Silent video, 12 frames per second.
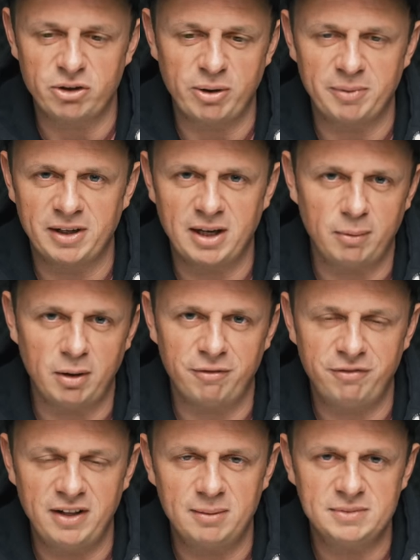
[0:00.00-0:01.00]
I grabbed a couple
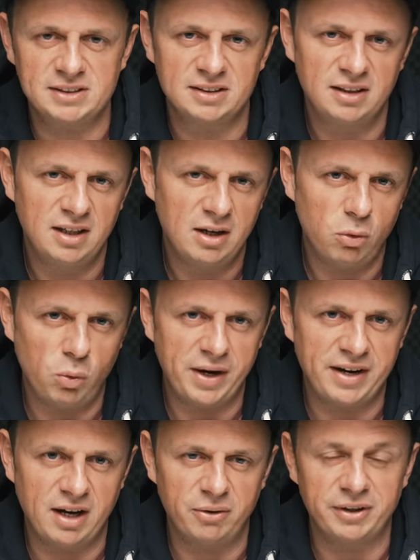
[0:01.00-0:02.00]
of films,
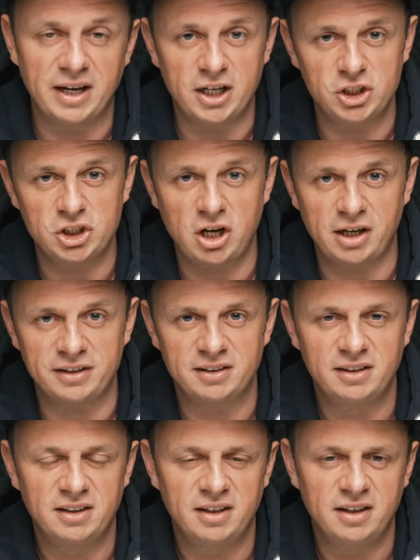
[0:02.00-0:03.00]
went out and shot.
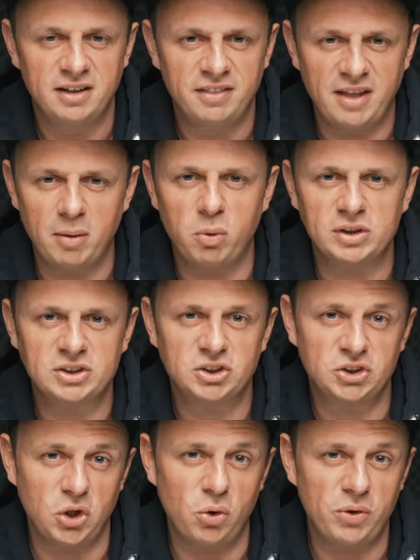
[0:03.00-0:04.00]
That was
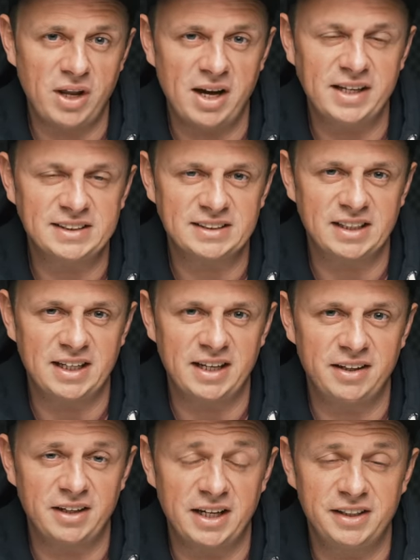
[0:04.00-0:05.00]
so nice
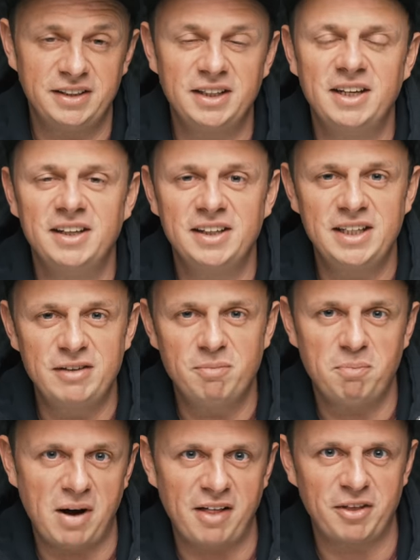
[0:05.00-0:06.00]
and I didn't
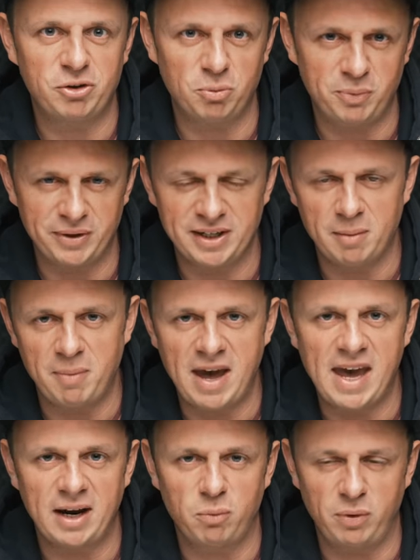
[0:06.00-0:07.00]
even bother to bring it
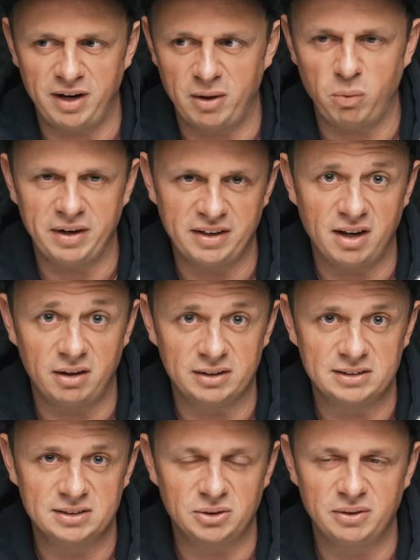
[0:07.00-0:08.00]
back when I went
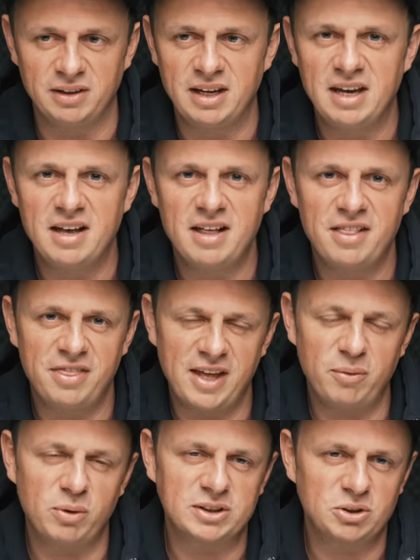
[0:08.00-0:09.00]
out. So
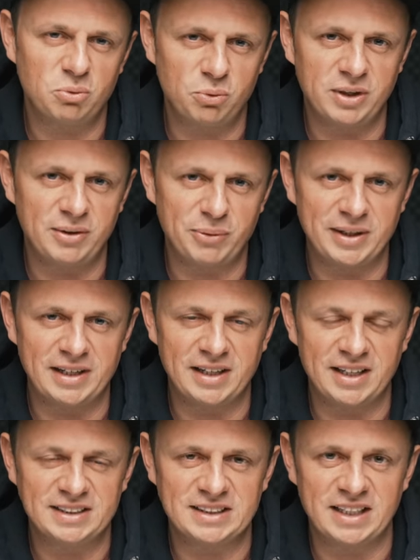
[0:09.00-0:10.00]
that was really, really
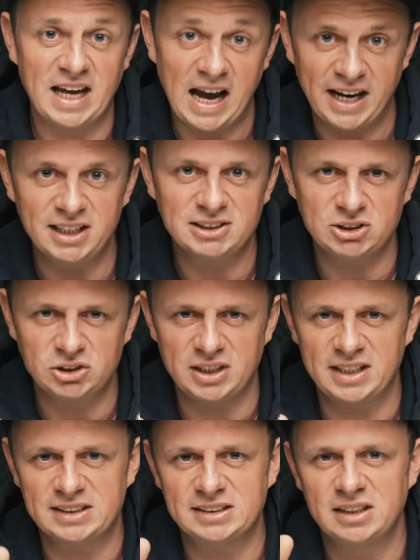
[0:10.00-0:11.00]
nice and I highly
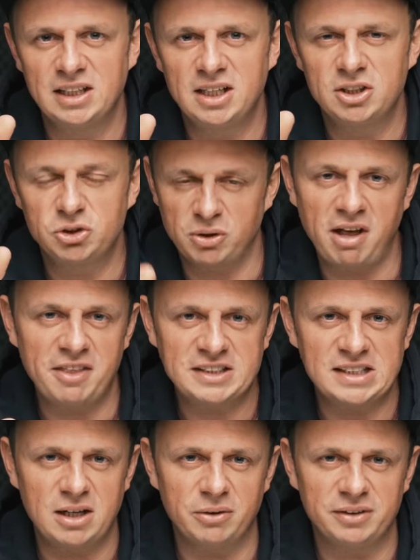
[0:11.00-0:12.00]
suggest try
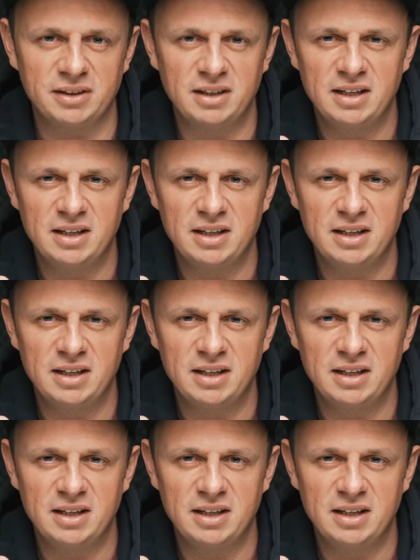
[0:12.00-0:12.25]
this out.